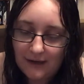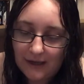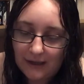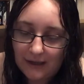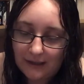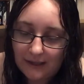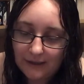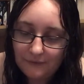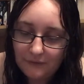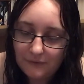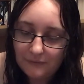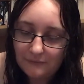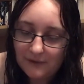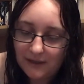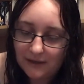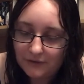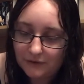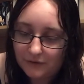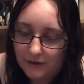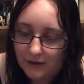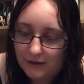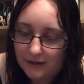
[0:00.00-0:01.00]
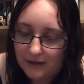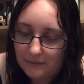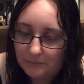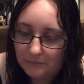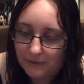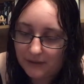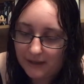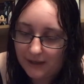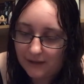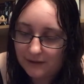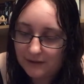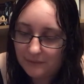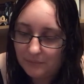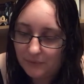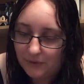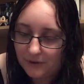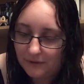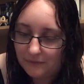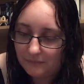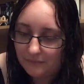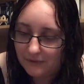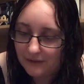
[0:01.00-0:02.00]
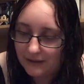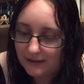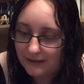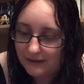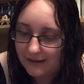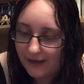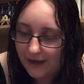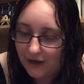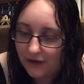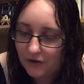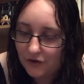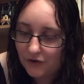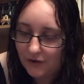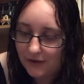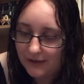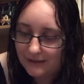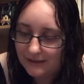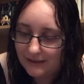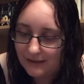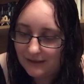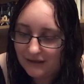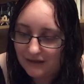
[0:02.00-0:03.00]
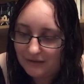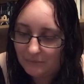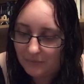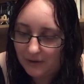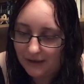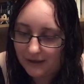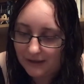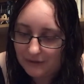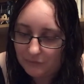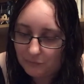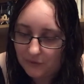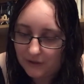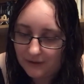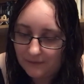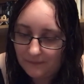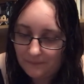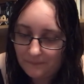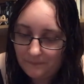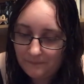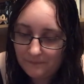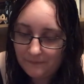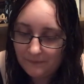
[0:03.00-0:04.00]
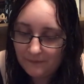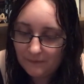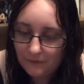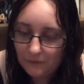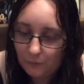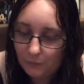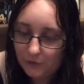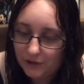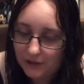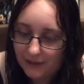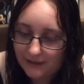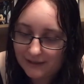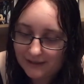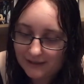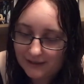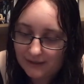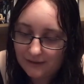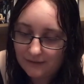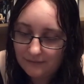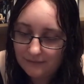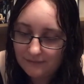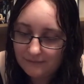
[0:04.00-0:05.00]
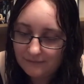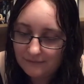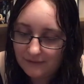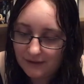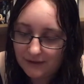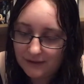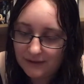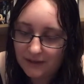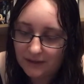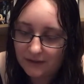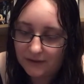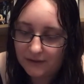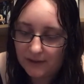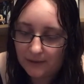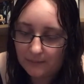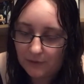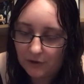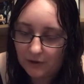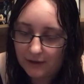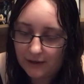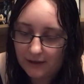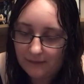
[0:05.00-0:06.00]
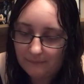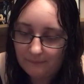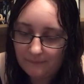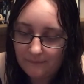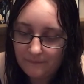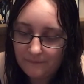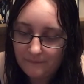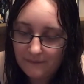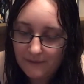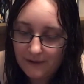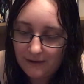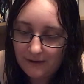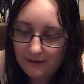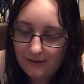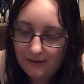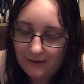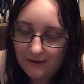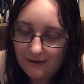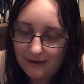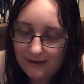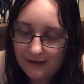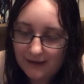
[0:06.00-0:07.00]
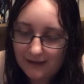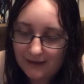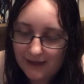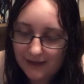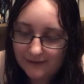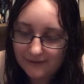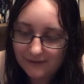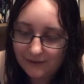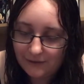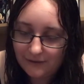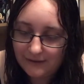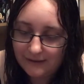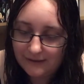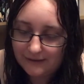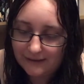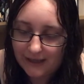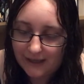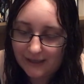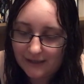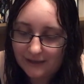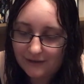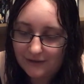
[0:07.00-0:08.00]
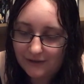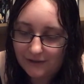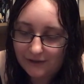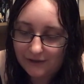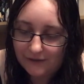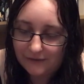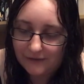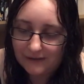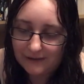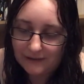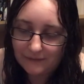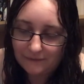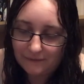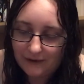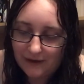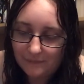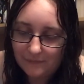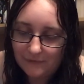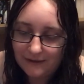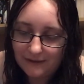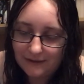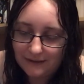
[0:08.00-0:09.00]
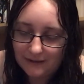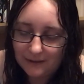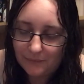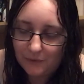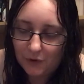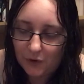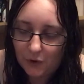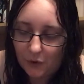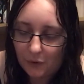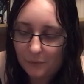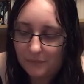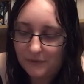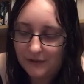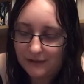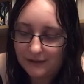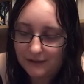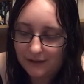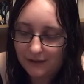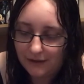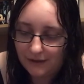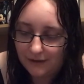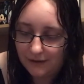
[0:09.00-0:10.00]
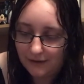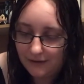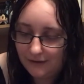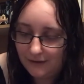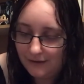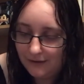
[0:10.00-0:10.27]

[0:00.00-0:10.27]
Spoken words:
I left the restaurant and planned to put the entire crazy thing behind me, which I did, until summer came. And guess who decided to use his family's summer home this year?